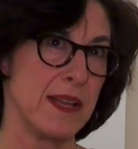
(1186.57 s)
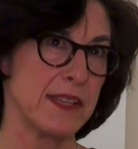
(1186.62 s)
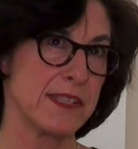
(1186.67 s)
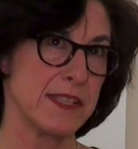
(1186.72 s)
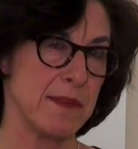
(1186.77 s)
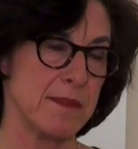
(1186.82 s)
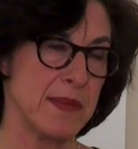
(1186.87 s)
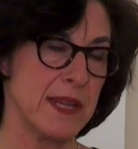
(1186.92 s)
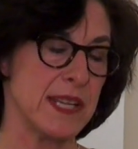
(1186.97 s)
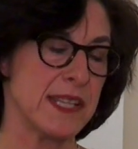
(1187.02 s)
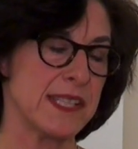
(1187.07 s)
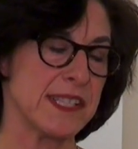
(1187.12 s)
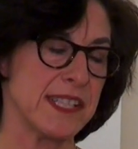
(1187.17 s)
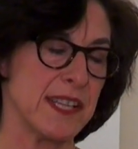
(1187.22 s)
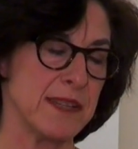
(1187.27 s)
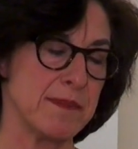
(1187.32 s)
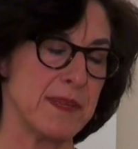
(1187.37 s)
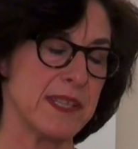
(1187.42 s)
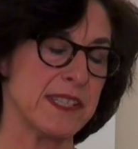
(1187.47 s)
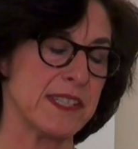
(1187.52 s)
somebody had
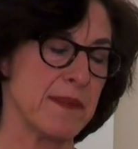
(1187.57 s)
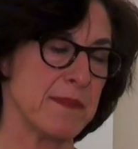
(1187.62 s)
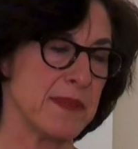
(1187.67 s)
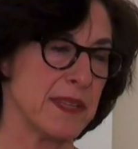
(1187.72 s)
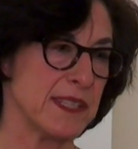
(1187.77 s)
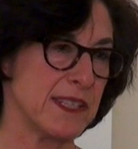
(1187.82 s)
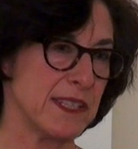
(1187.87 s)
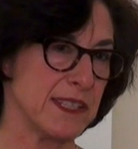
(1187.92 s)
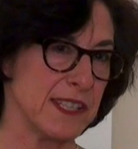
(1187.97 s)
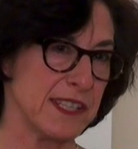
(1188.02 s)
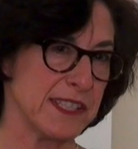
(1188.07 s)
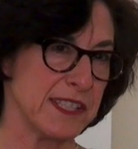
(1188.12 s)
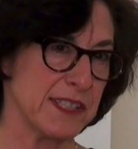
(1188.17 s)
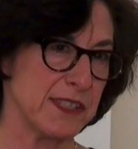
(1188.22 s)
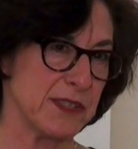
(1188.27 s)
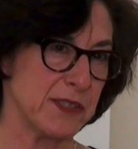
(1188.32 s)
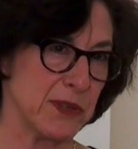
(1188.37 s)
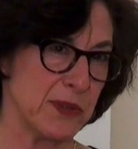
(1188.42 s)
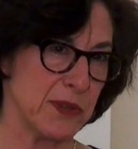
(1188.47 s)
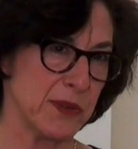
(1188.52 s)
sent me something to
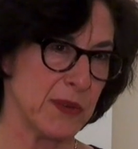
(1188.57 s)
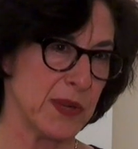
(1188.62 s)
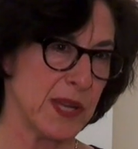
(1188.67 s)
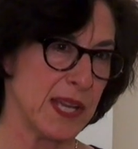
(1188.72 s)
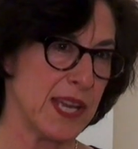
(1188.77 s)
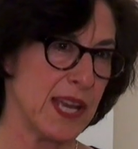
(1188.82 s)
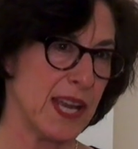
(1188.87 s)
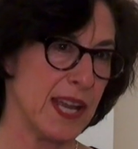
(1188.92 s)
listen to,